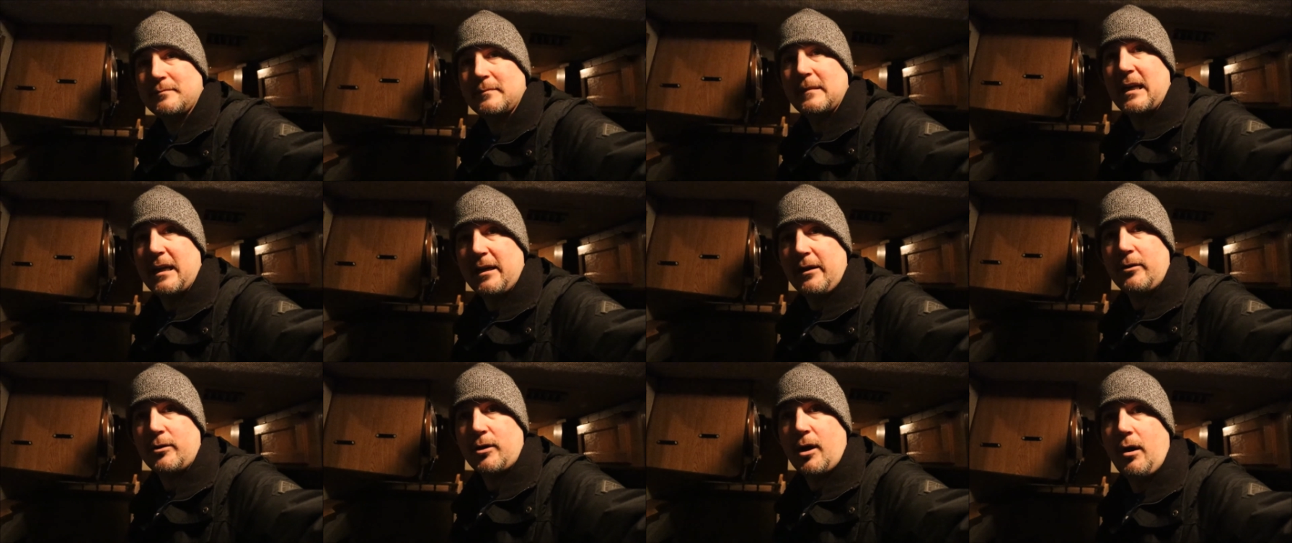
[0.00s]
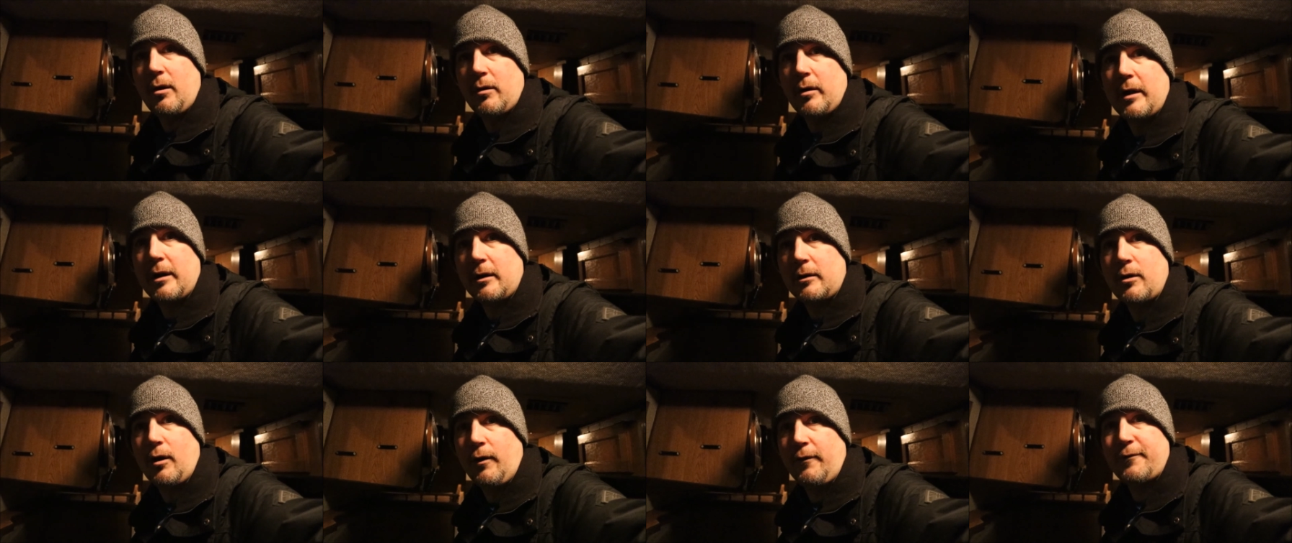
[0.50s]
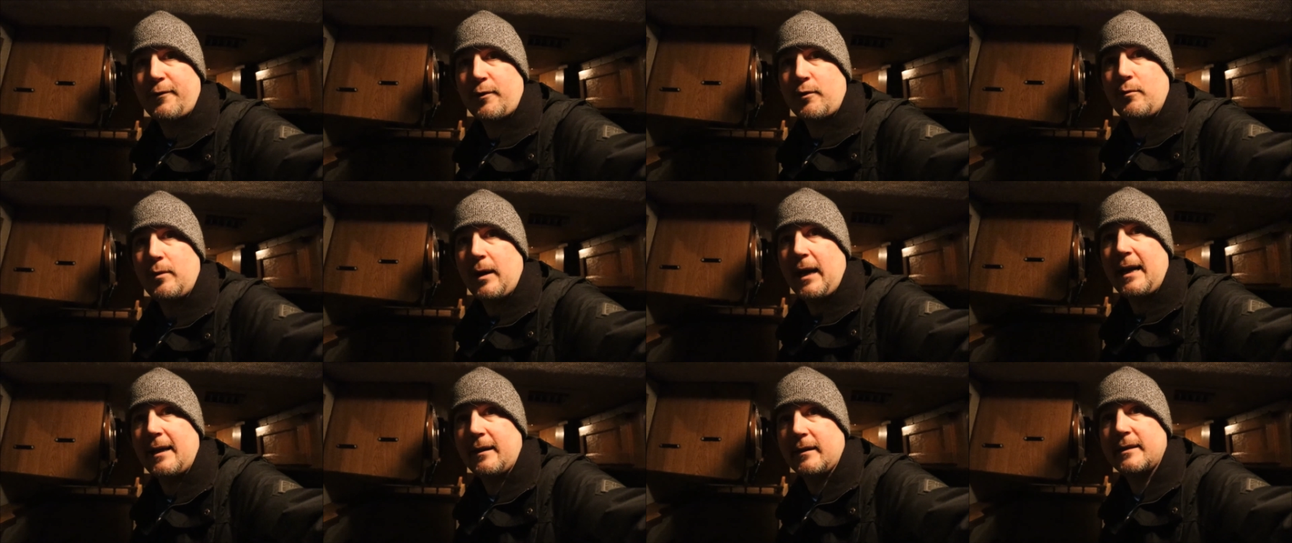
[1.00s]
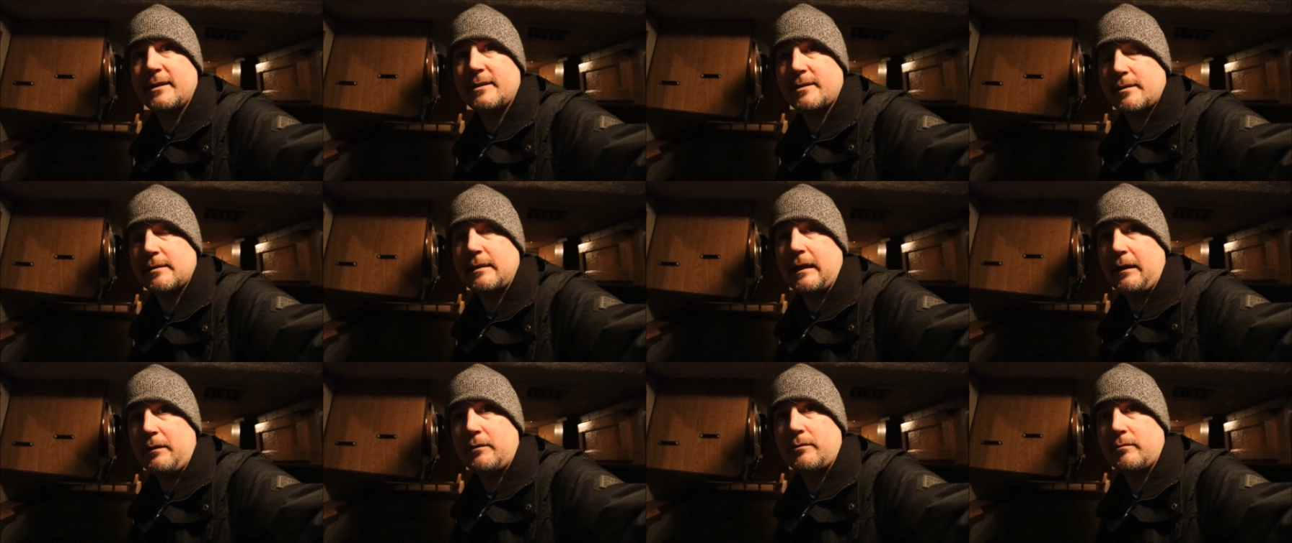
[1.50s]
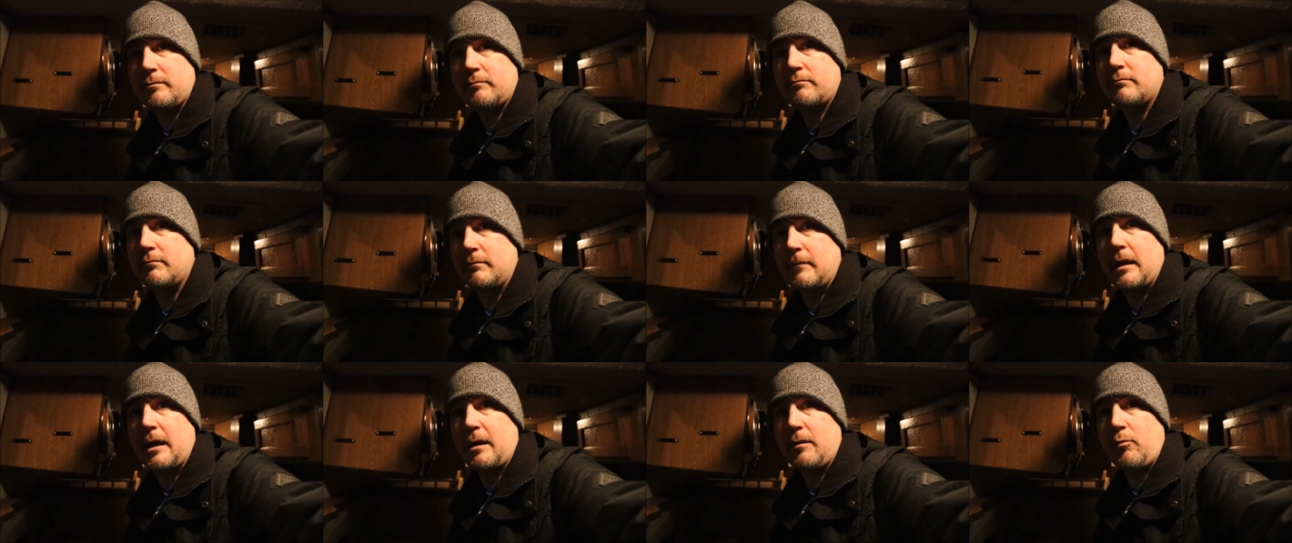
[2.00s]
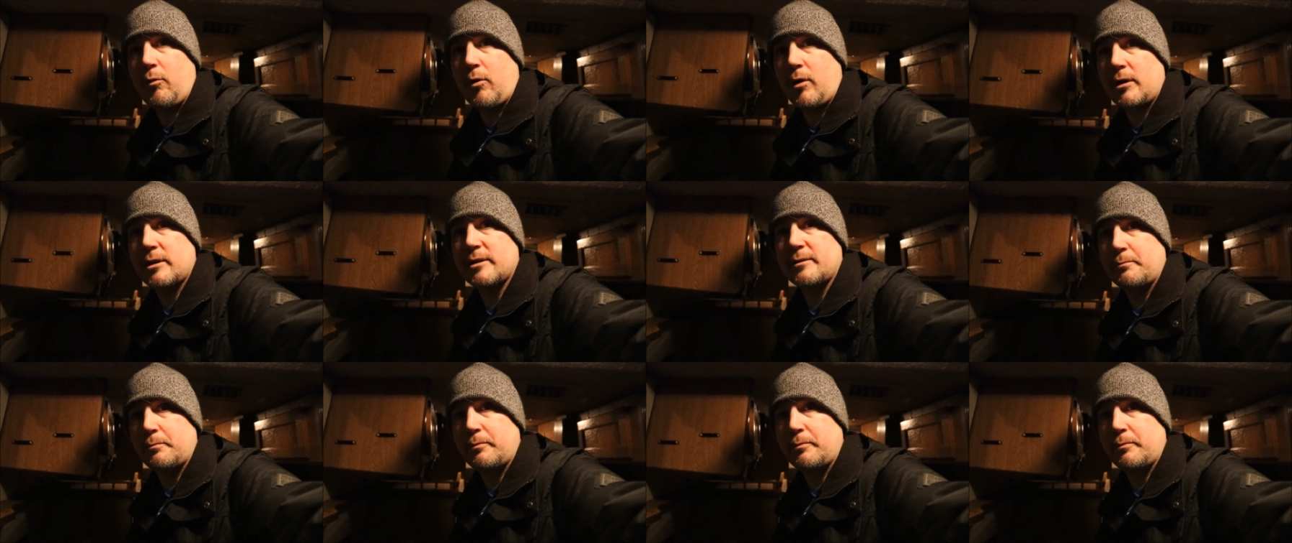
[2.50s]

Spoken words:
it'll go for a while. It works